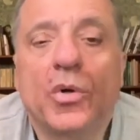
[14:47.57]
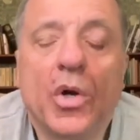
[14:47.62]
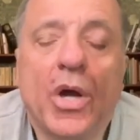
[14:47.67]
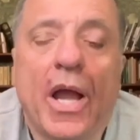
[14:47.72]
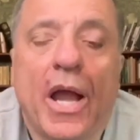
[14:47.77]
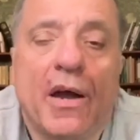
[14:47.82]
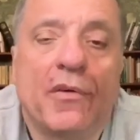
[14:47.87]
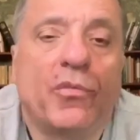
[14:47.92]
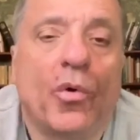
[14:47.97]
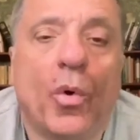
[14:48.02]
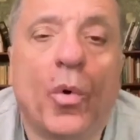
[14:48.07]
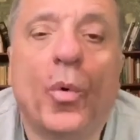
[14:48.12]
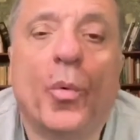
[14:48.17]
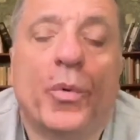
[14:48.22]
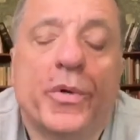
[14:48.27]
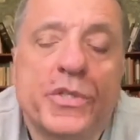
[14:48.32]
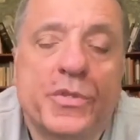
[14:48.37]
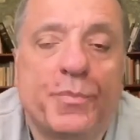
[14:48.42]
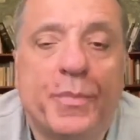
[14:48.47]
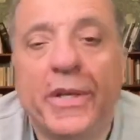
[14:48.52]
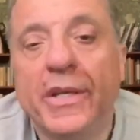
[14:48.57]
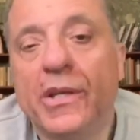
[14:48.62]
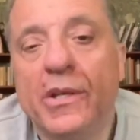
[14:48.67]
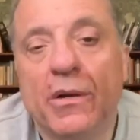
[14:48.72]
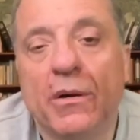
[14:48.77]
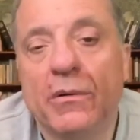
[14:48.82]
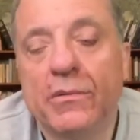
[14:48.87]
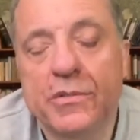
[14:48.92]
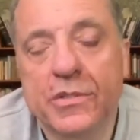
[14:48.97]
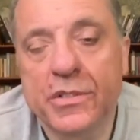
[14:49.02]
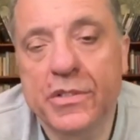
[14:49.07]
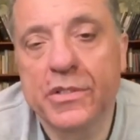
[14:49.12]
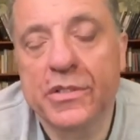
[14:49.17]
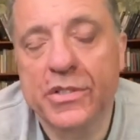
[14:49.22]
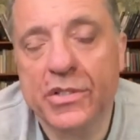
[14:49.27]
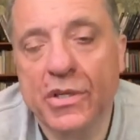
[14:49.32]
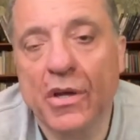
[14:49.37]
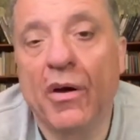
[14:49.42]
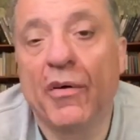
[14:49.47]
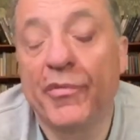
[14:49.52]
have always been
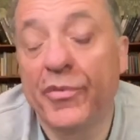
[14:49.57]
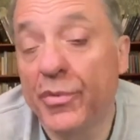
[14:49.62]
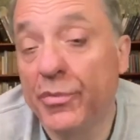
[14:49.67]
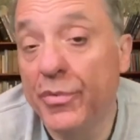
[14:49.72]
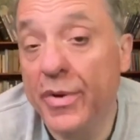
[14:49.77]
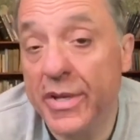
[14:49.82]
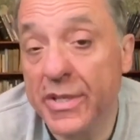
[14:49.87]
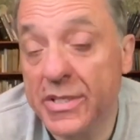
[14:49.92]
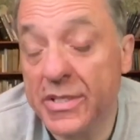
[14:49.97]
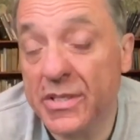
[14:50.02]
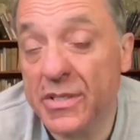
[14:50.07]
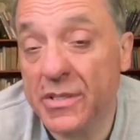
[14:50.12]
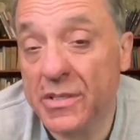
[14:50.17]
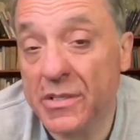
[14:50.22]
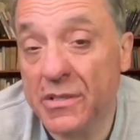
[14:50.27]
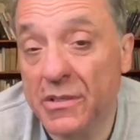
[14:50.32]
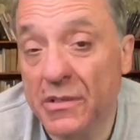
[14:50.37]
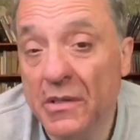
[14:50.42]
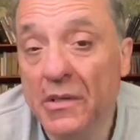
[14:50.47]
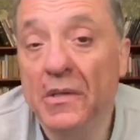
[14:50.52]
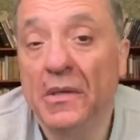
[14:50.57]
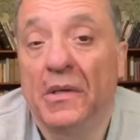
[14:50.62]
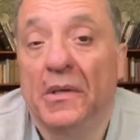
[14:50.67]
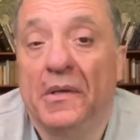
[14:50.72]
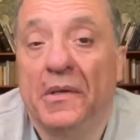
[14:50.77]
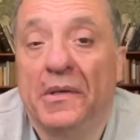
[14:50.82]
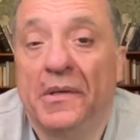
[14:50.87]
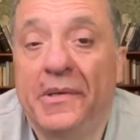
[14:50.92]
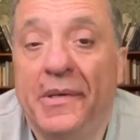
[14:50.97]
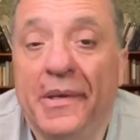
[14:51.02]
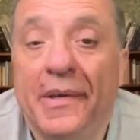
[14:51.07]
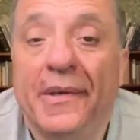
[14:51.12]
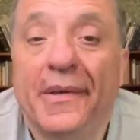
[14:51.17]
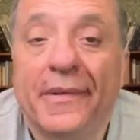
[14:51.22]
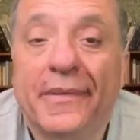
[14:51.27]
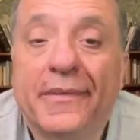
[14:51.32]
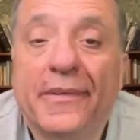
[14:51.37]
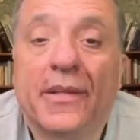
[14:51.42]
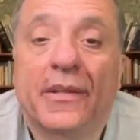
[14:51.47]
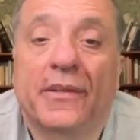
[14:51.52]
conscious of the risks
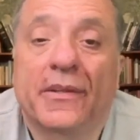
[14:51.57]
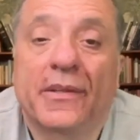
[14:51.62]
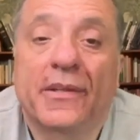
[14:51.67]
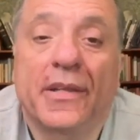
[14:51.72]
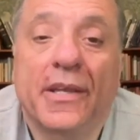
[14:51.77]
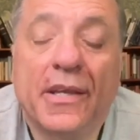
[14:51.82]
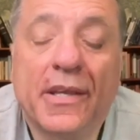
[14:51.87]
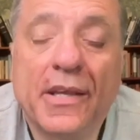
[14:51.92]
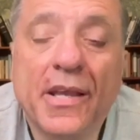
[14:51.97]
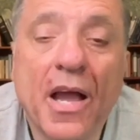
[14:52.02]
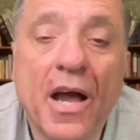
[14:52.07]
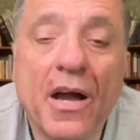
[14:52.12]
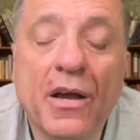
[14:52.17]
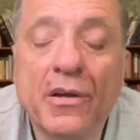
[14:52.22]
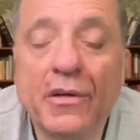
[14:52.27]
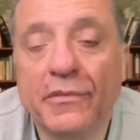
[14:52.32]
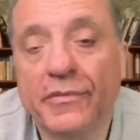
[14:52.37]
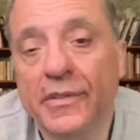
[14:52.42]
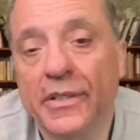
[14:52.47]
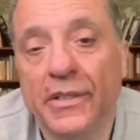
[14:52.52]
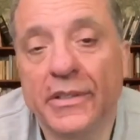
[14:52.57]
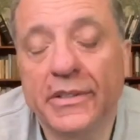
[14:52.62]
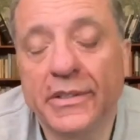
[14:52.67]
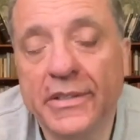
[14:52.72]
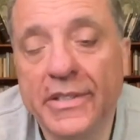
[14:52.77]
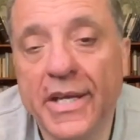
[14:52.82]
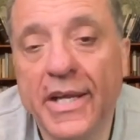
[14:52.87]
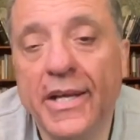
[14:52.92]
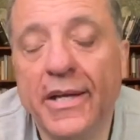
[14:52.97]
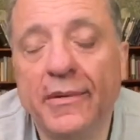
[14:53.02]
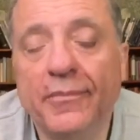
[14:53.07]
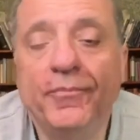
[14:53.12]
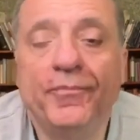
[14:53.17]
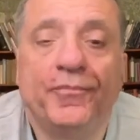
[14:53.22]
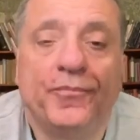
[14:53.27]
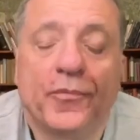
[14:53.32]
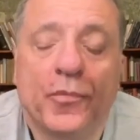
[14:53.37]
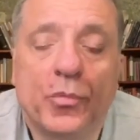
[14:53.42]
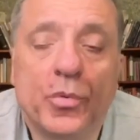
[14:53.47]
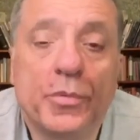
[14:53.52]
that the Kakhovka Dam
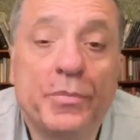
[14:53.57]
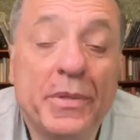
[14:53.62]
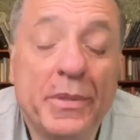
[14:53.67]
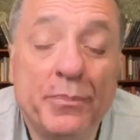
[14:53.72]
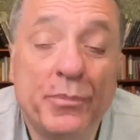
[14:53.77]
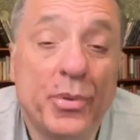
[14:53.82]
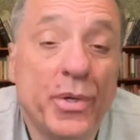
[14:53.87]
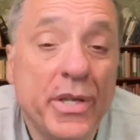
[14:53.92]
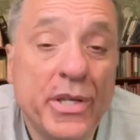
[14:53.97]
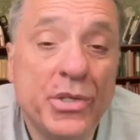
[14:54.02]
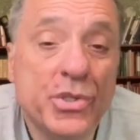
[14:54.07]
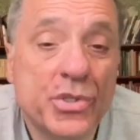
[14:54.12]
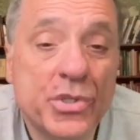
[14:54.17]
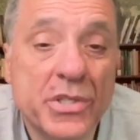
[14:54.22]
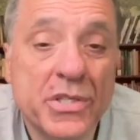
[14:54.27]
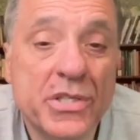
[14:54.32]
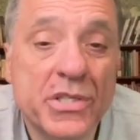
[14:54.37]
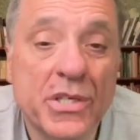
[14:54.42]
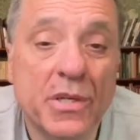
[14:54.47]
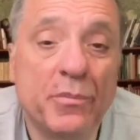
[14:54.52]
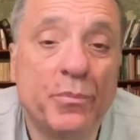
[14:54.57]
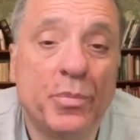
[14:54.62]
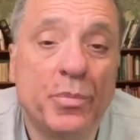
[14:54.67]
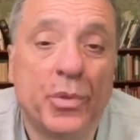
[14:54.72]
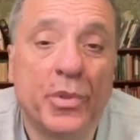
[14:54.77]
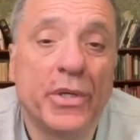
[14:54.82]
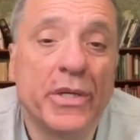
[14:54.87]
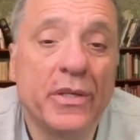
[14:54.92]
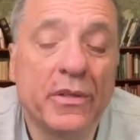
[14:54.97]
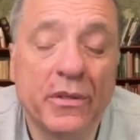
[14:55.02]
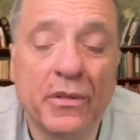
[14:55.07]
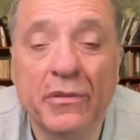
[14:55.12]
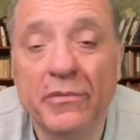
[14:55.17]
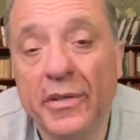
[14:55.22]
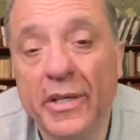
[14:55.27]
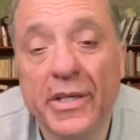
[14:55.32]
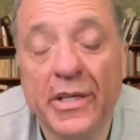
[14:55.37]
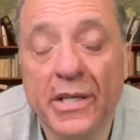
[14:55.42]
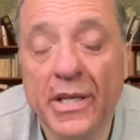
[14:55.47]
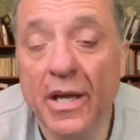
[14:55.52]
would be breached at some point,
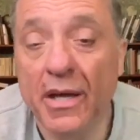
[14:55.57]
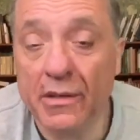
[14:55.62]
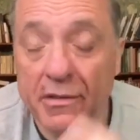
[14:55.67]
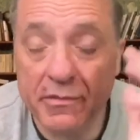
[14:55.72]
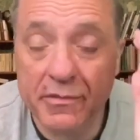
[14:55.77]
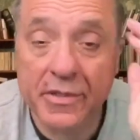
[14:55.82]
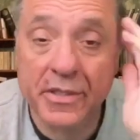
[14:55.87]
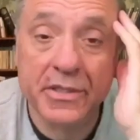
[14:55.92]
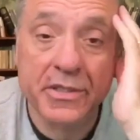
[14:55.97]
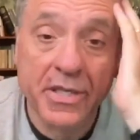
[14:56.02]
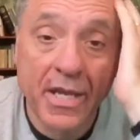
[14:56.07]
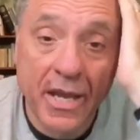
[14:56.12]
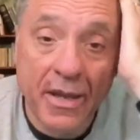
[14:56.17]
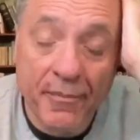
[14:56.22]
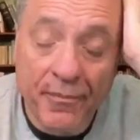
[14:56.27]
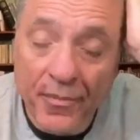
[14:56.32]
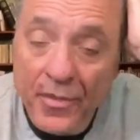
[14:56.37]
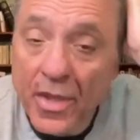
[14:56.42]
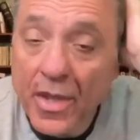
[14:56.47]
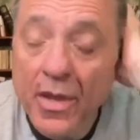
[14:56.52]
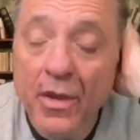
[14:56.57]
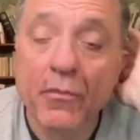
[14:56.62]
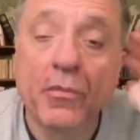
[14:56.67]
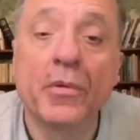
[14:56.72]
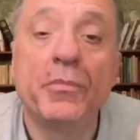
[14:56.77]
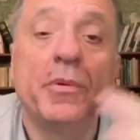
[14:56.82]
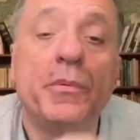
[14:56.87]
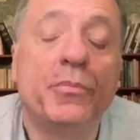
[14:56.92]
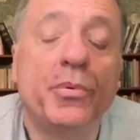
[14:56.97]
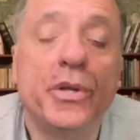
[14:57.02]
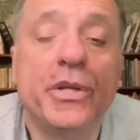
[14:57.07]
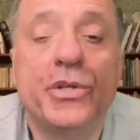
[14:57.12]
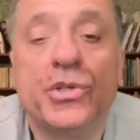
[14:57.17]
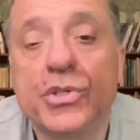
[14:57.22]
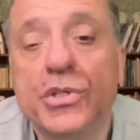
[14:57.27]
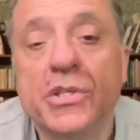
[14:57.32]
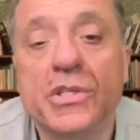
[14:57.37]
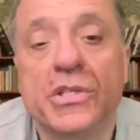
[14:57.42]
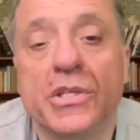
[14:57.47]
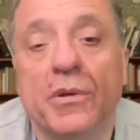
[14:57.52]
Novaya Kakhovka Dam would be
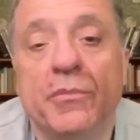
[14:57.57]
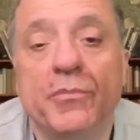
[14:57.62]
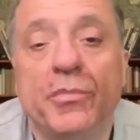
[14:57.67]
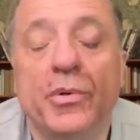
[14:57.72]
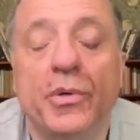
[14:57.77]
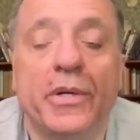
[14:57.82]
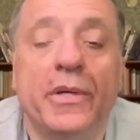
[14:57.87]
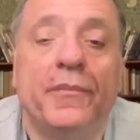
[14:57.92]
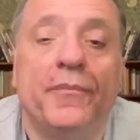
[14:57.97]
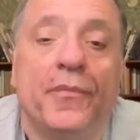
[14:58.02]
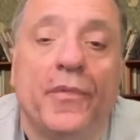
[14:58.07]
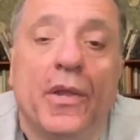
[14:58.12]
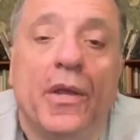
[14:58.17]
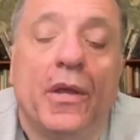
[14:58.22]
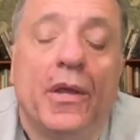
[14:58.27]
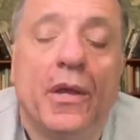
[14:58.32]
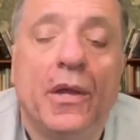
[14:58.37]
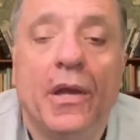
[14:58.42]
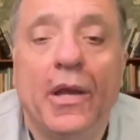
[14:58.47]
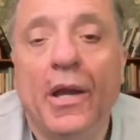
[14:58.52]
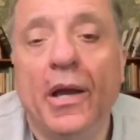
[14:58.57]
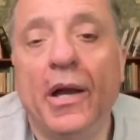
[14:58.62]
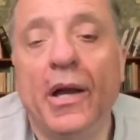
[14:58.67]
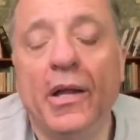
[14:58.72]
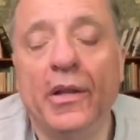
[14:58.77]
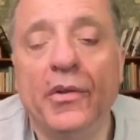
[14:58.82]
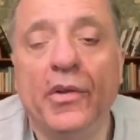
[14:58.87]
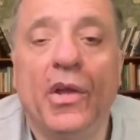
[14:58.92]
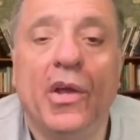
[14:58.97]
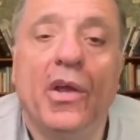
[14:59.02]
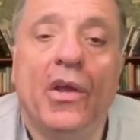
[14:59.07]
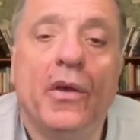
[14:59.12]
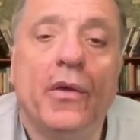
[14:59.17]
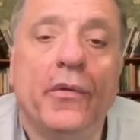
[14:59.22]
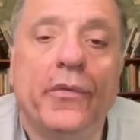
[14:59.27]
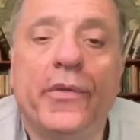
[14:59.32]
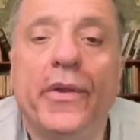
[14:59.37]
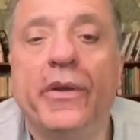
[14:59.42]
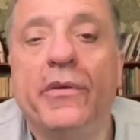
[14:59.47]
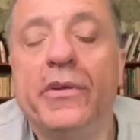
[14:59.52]
breached at some point, And
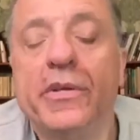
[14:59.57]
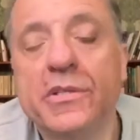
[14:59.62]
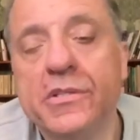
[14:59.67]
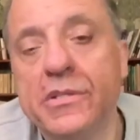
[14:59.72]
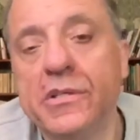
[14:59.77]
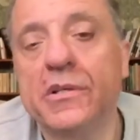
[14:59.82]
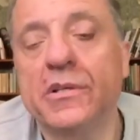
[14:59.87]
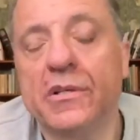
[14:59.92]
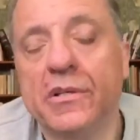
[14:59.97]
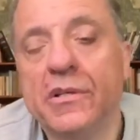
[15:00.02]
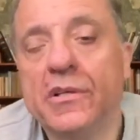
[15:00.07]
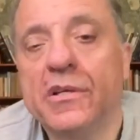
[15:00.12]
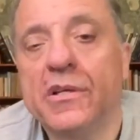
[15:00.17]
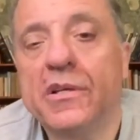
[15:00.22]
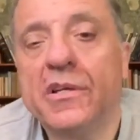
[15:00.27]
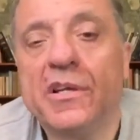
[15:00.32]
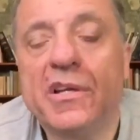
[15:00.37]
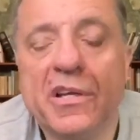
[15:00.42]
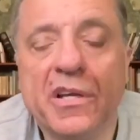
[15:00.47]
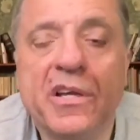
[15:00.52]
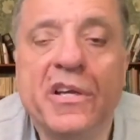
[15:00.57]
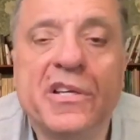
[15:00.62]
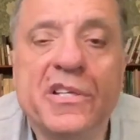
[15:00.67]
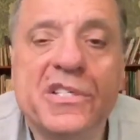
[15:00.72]
there is a